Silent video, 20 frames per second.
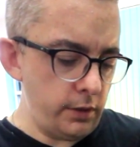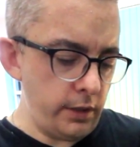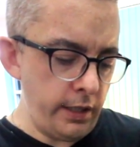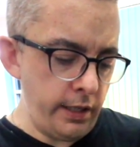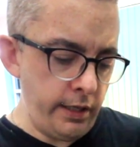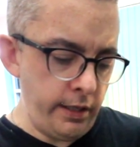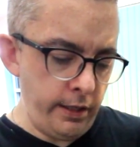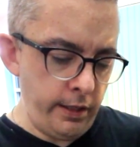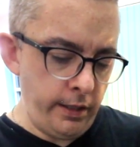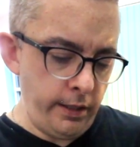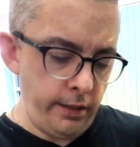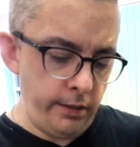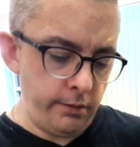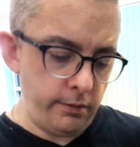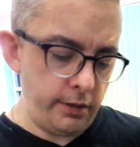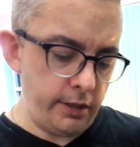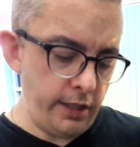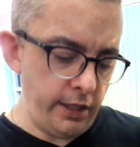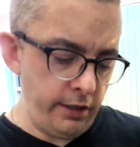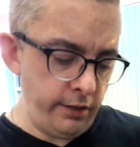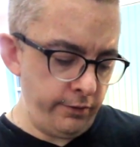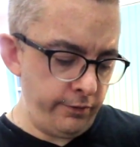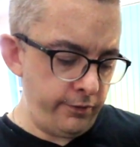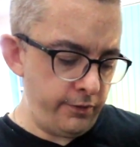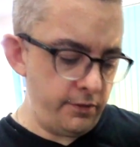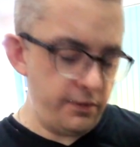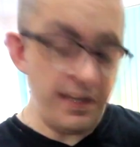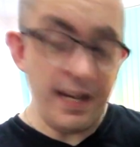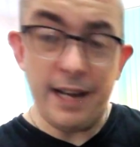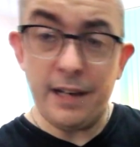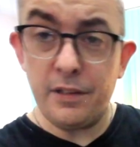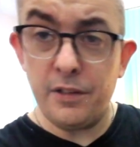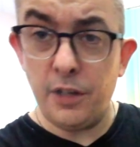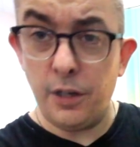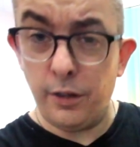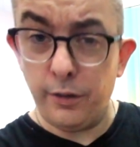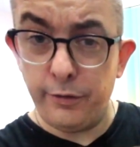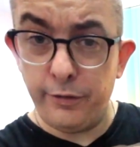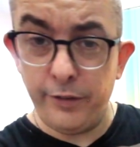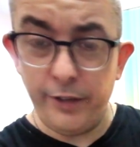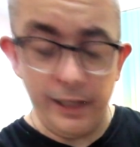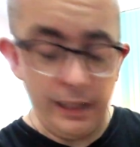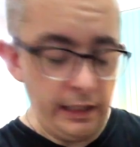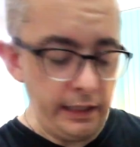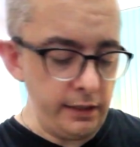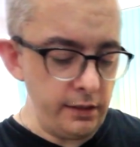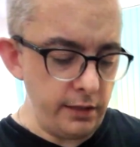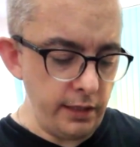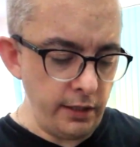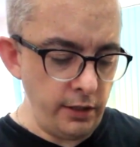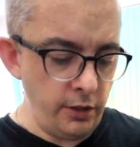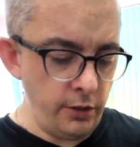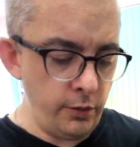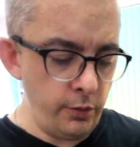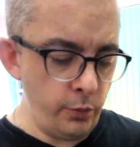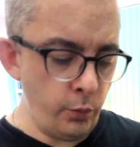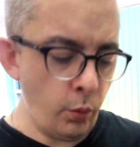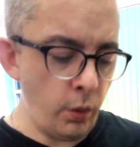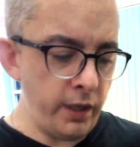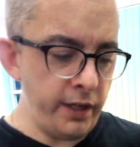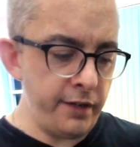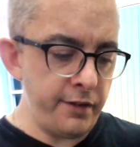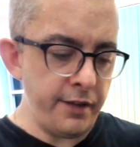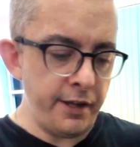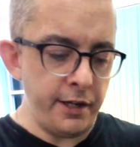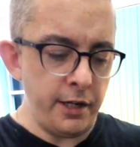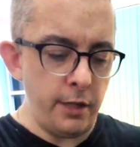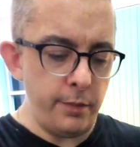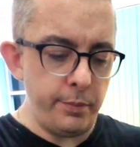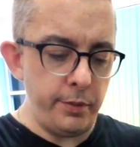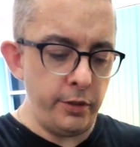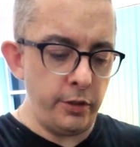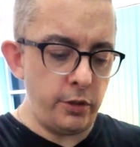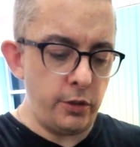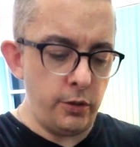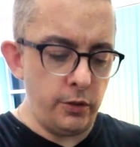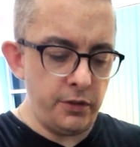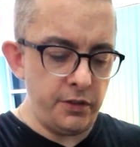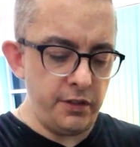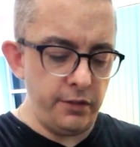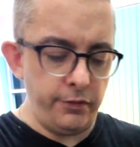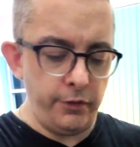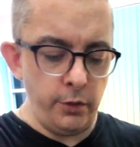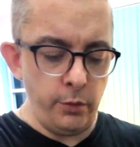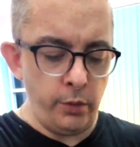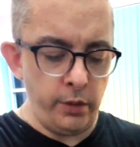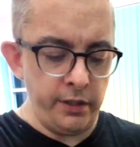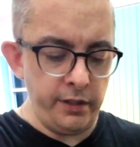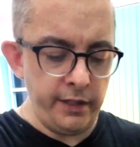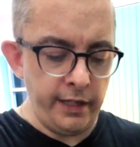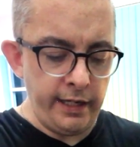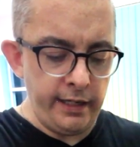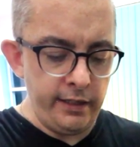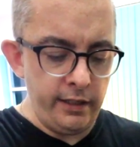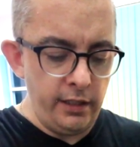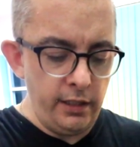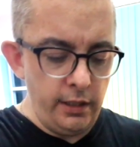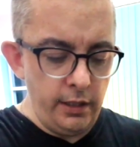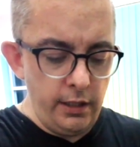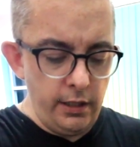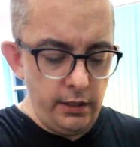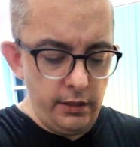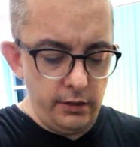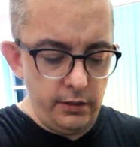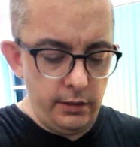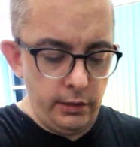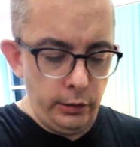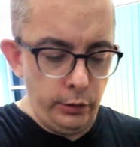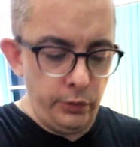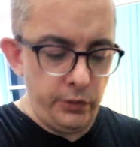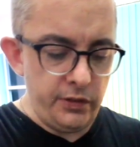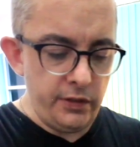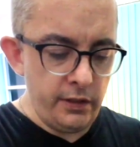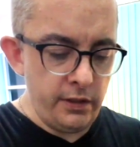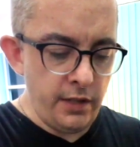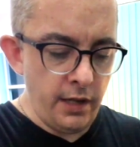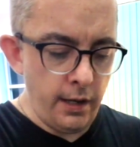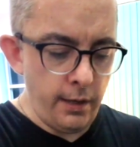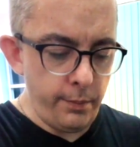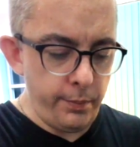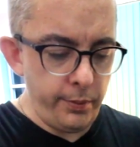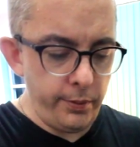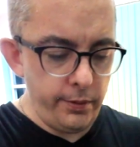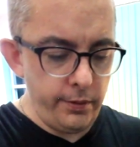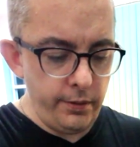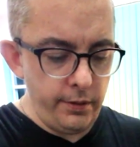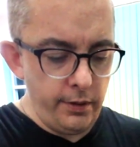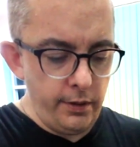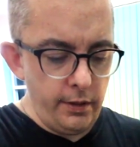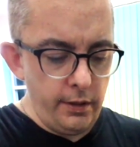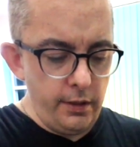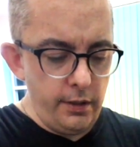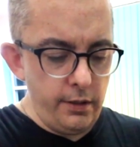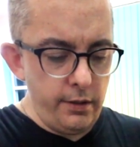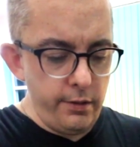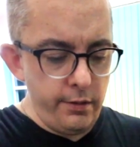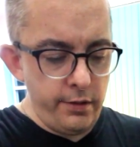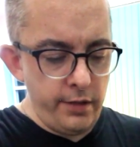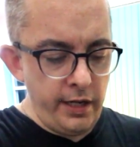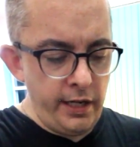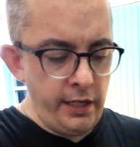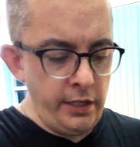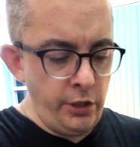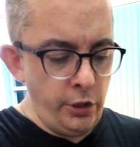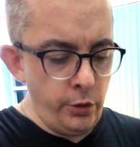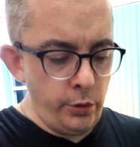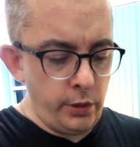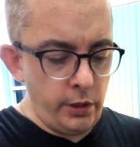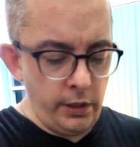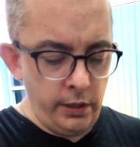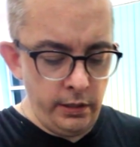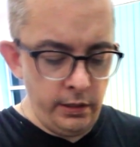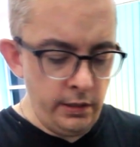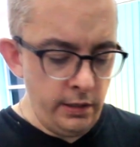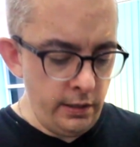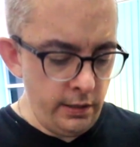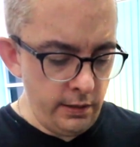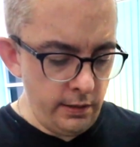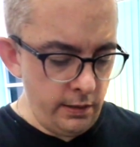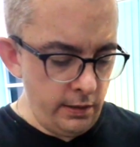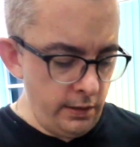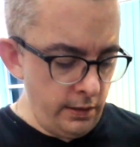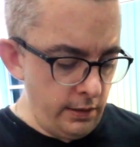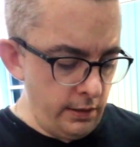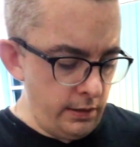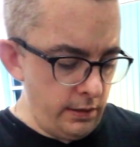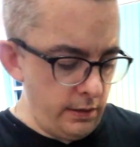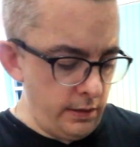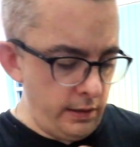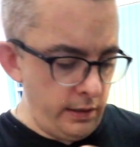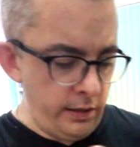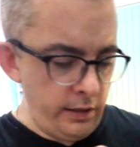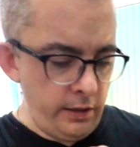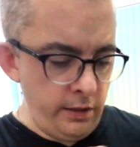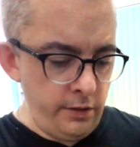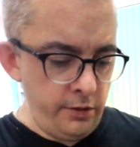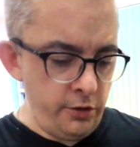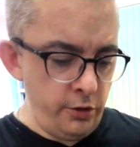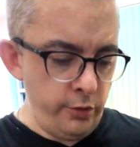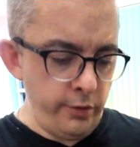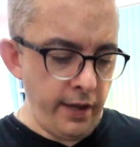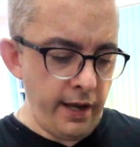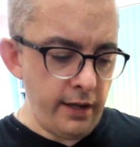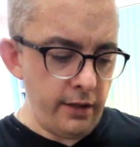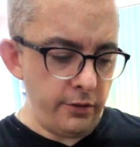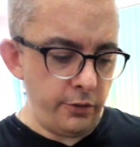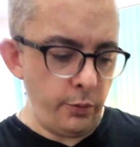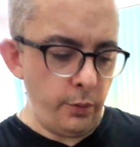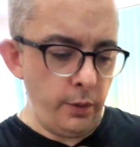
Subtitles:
kind of tactile feeling, then you wind that up, and of course if you want that loosened up, then you can do that as